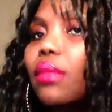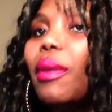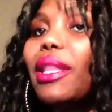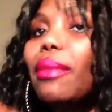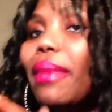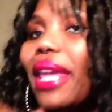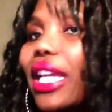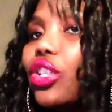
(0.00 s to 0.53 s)

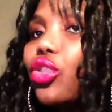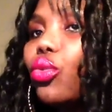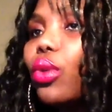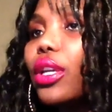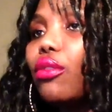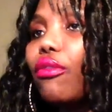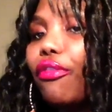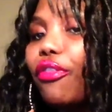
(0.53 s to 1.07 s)
But make sure
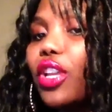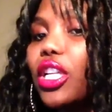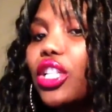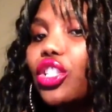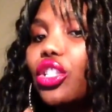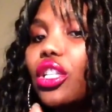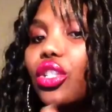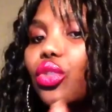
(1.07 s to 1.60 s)
you
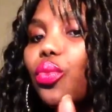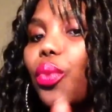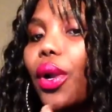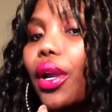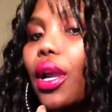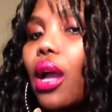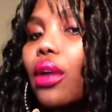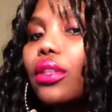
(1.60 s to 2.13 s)
finish this
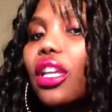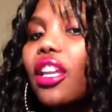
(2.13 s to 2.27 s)
workout.